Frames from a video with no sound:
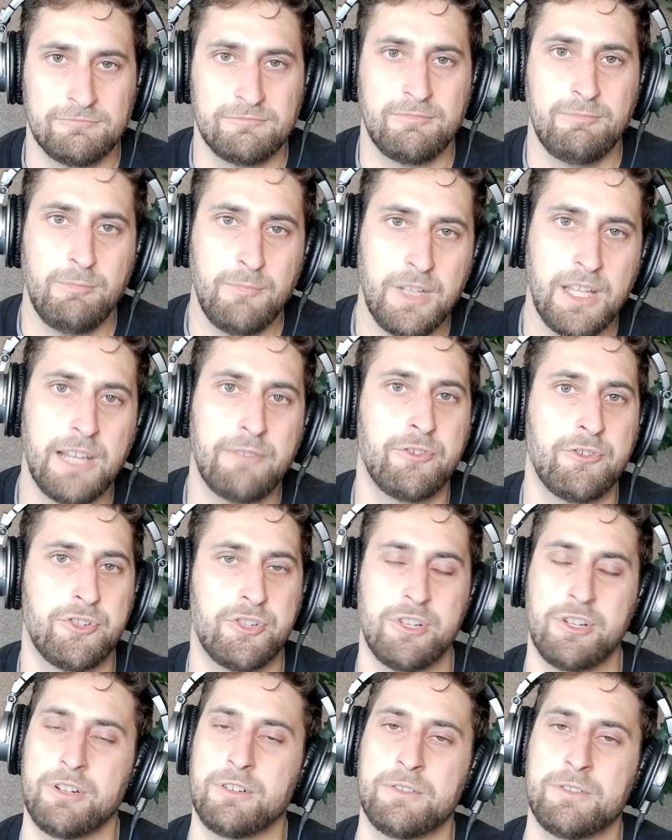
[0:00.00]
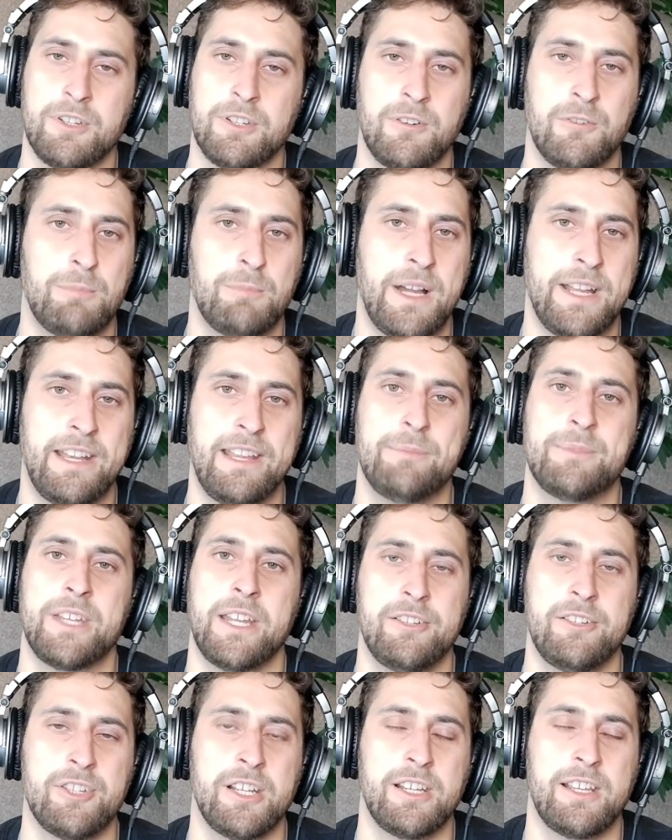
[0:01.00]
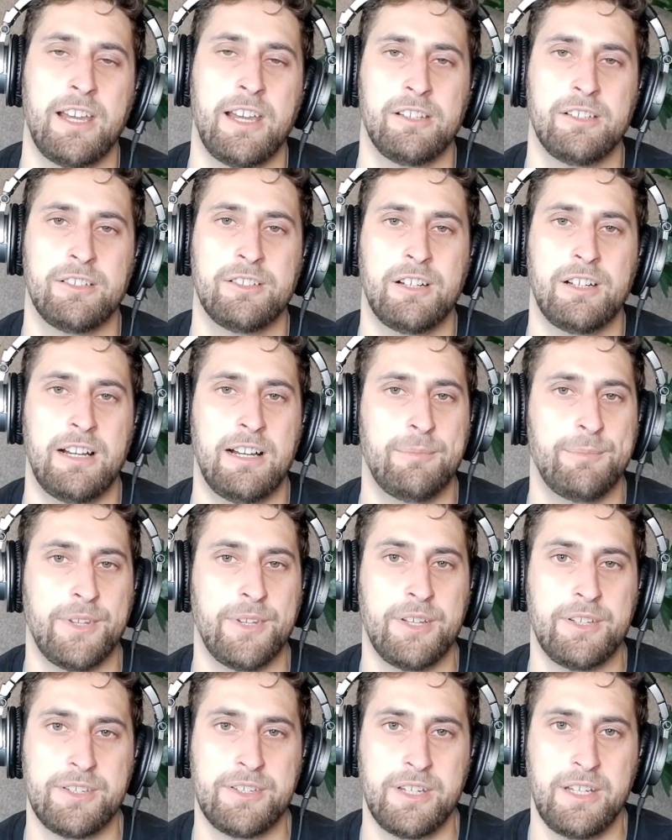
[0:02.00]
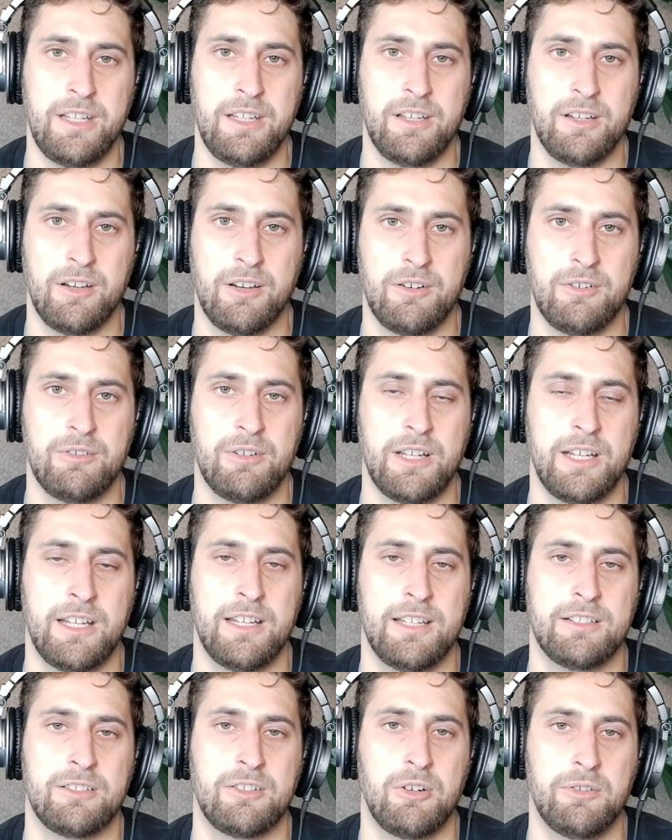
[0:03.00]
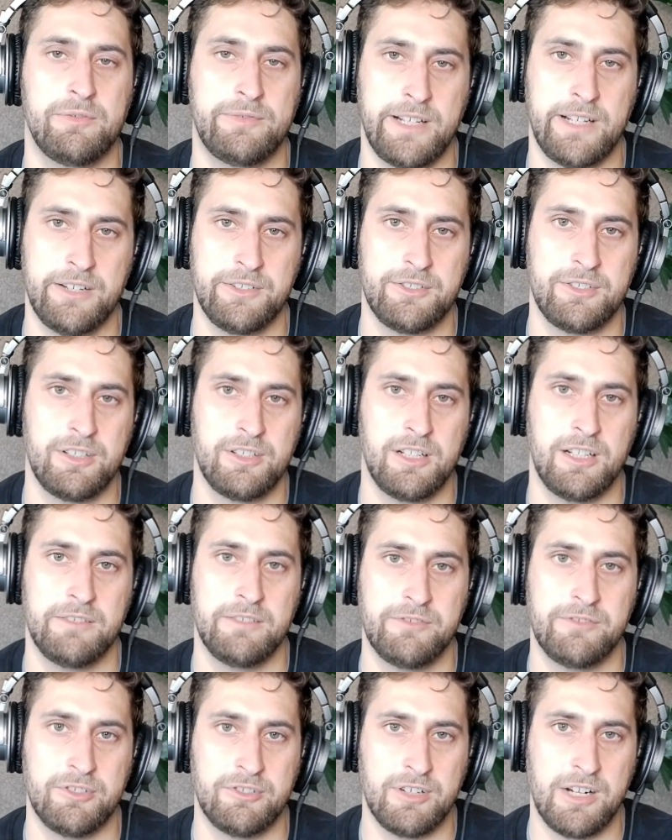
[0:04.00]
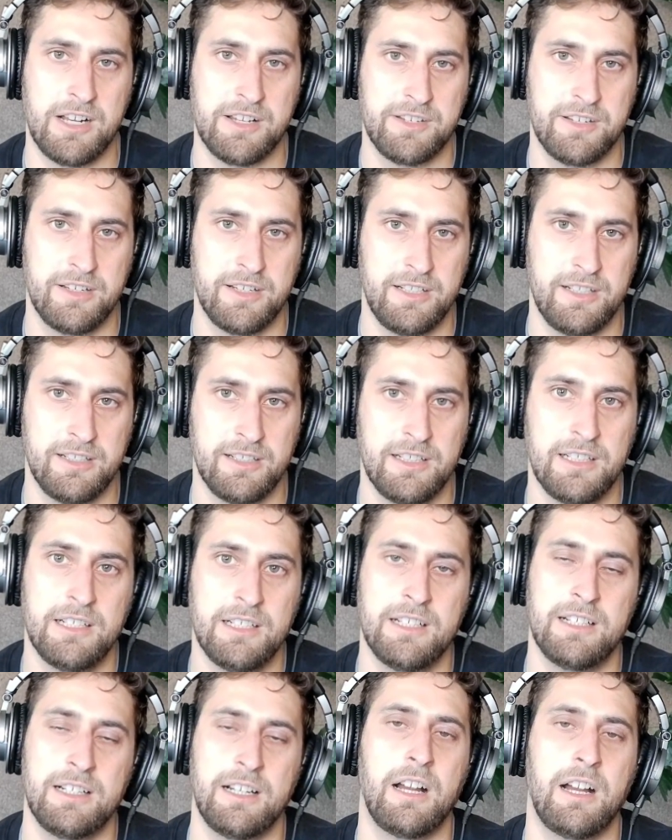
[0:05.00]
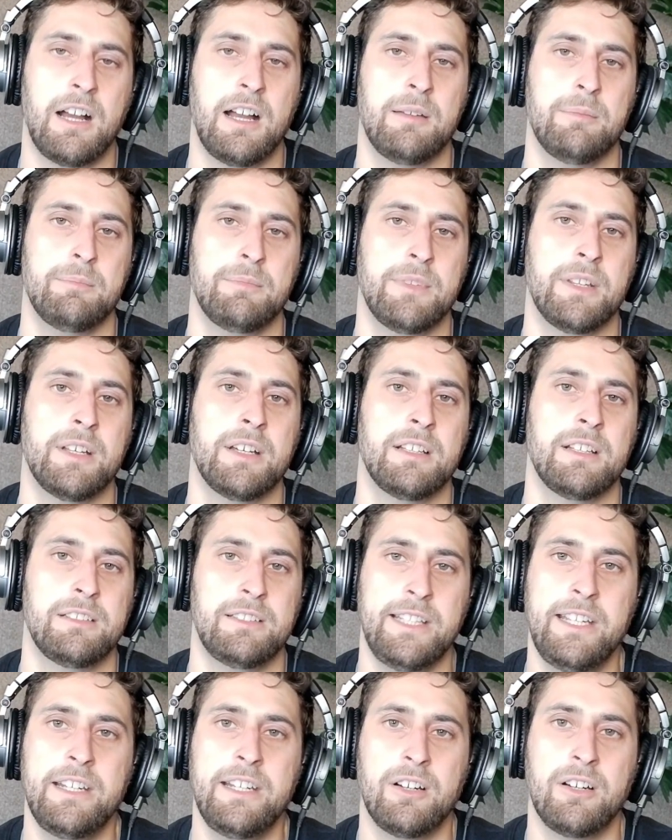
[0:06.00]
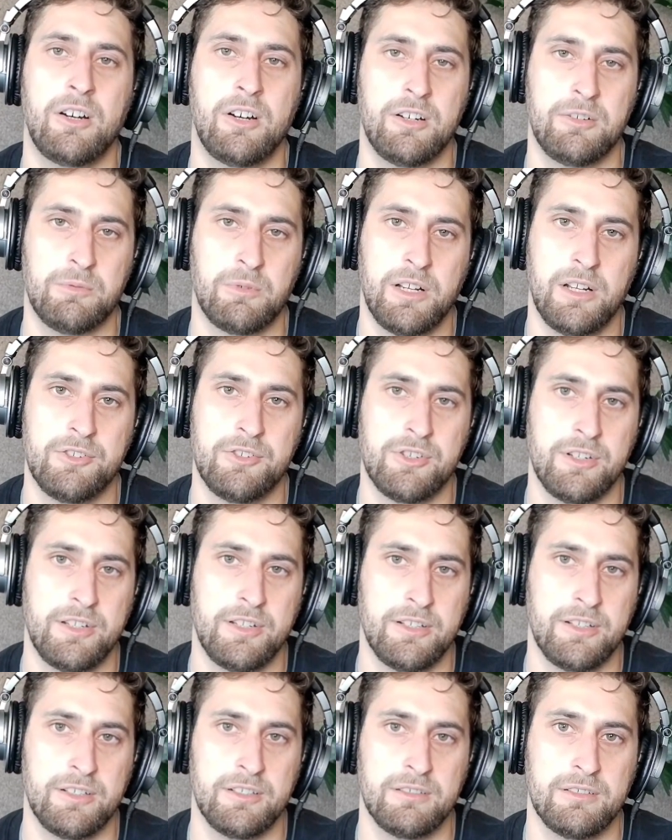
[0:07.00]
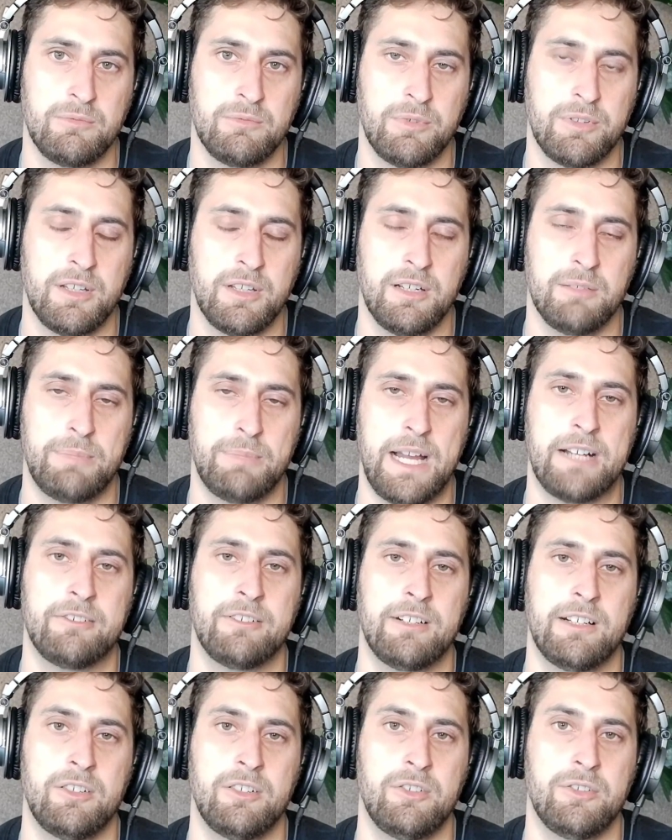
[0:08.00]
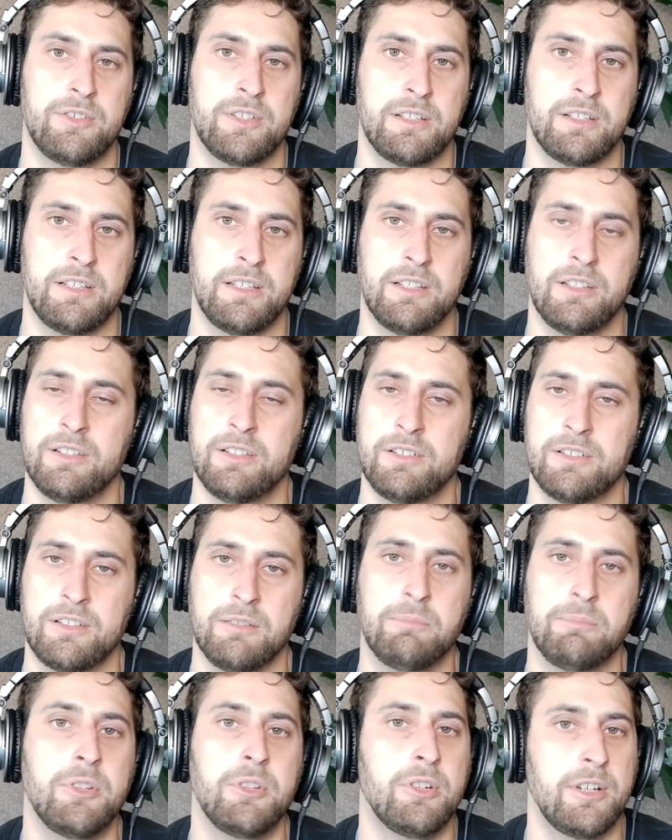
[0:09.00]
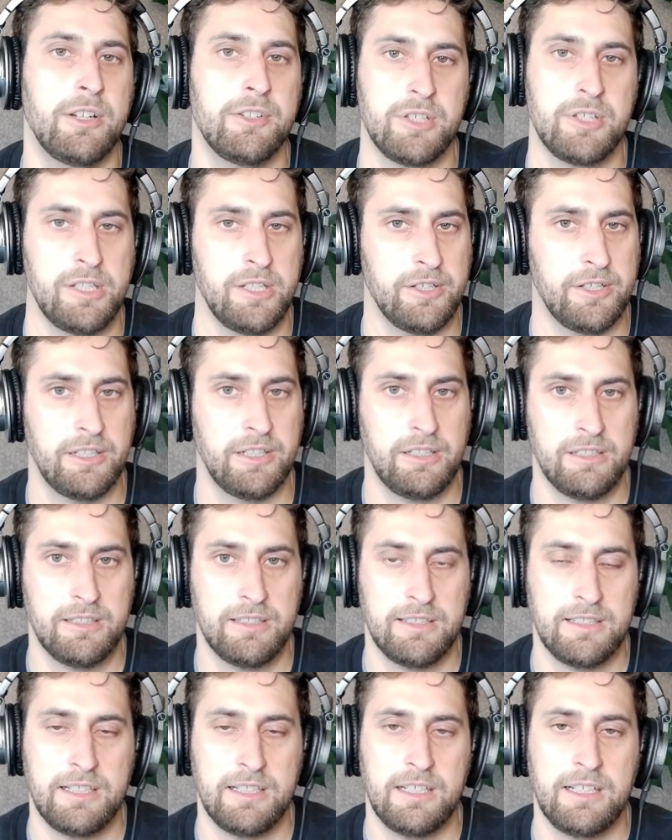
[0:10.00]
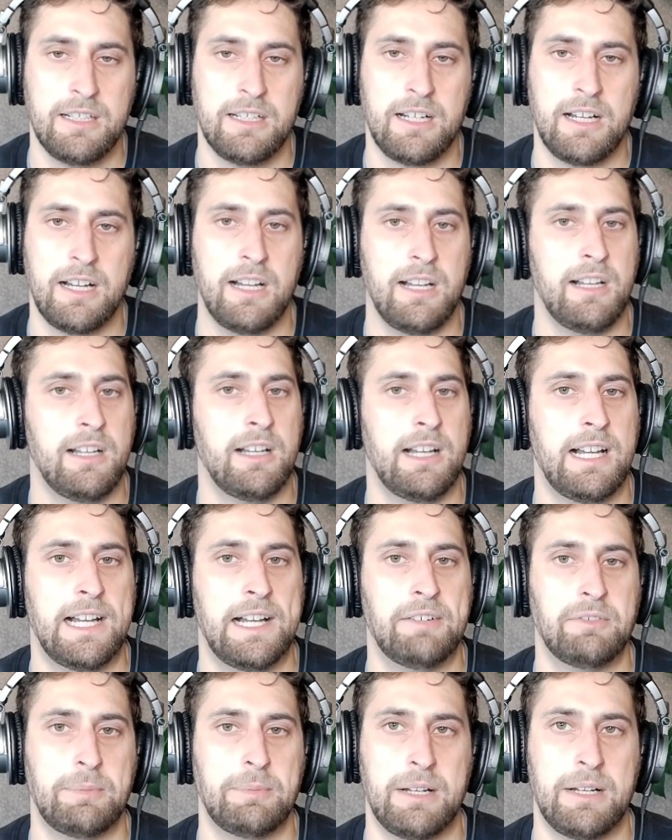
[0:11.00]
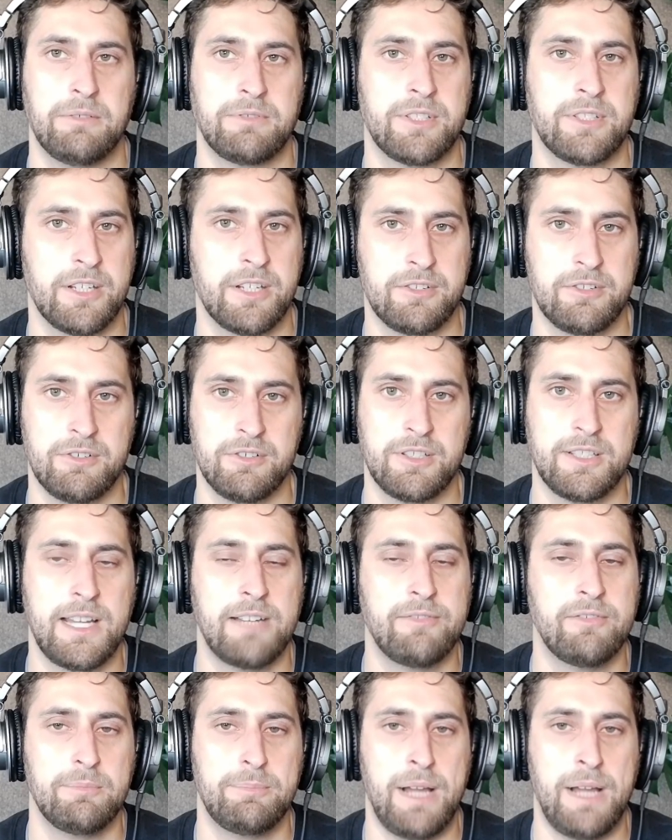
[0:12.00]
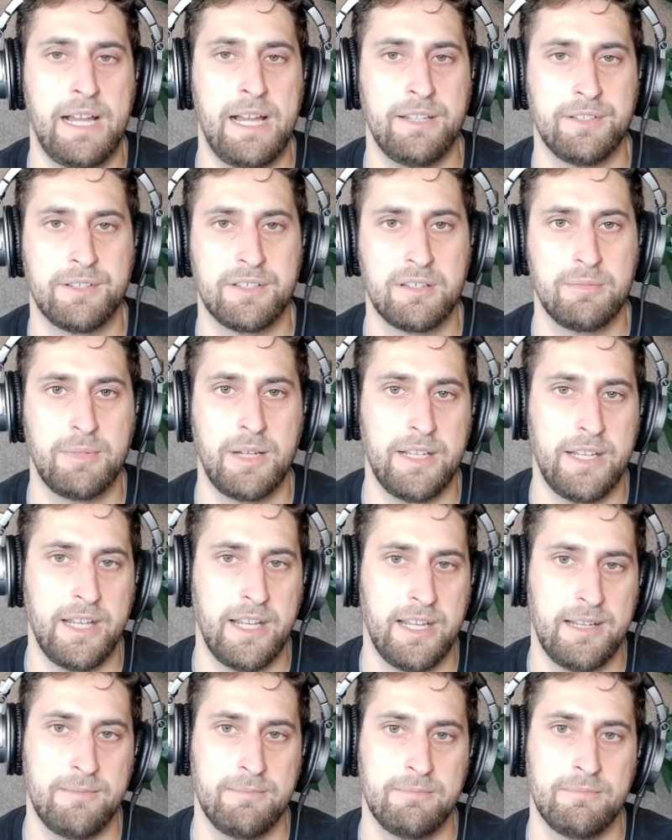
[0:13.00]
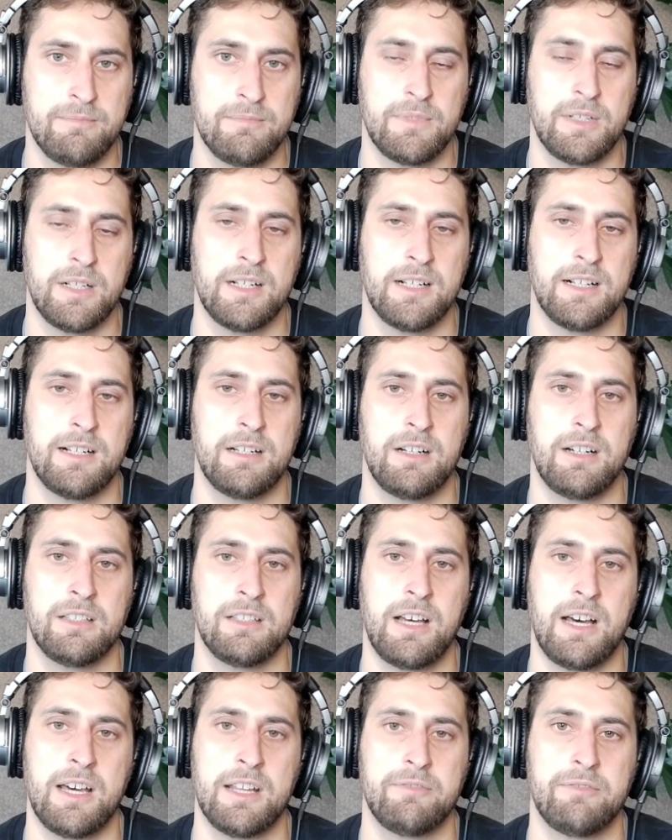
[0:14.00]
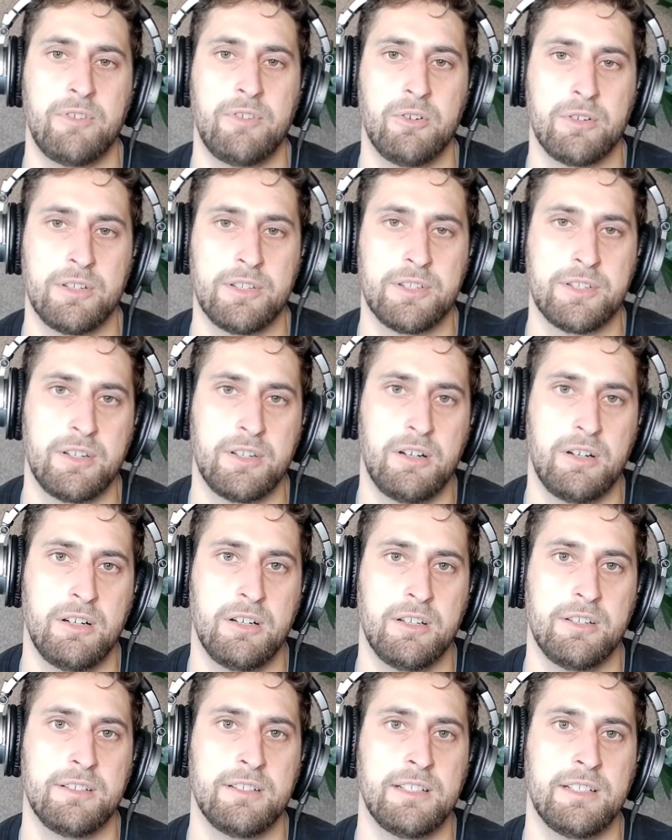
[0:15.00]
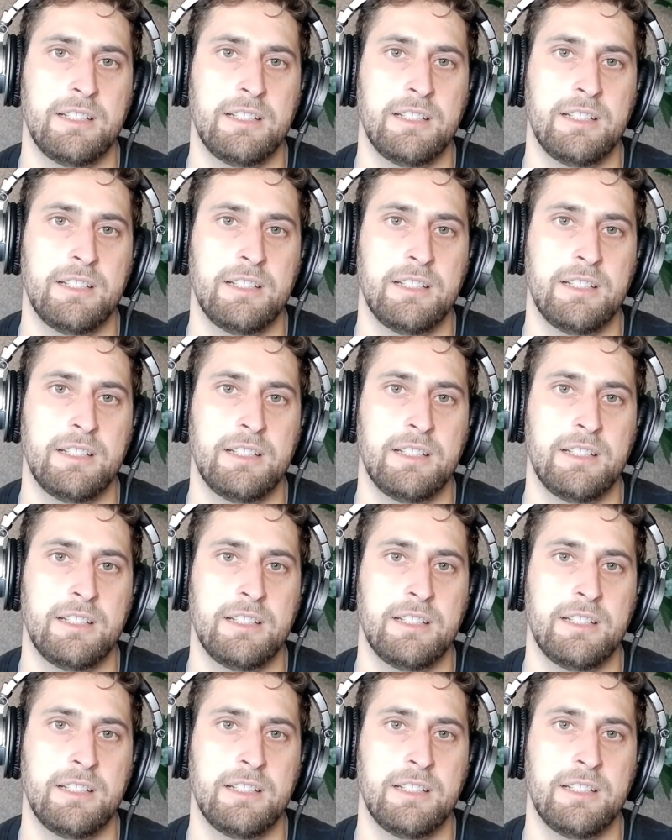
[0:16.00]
Yeah, for sure. So my name's AJ Keller. I'm the CEO and co-founder of Neurosity. I'm the lead hardware engineer with a background in computer engineering. I have about 6 or 7 patents to my name. A lot of focused on,